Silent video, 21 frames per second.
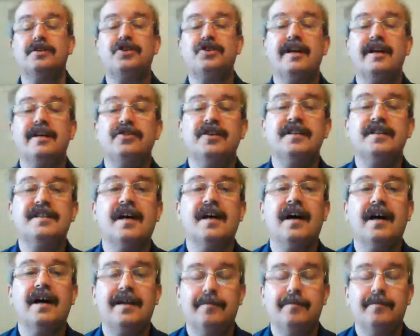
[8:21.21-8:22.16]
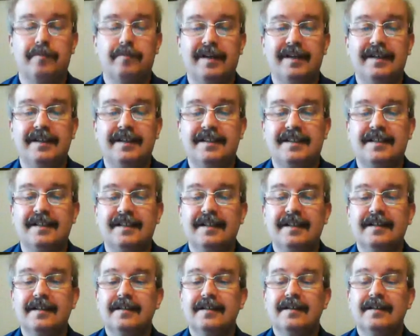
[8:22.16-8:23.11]
Note the change in time,
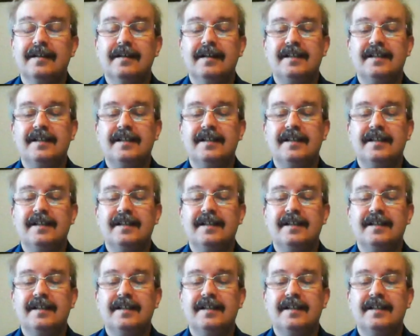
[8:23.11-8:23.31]
please.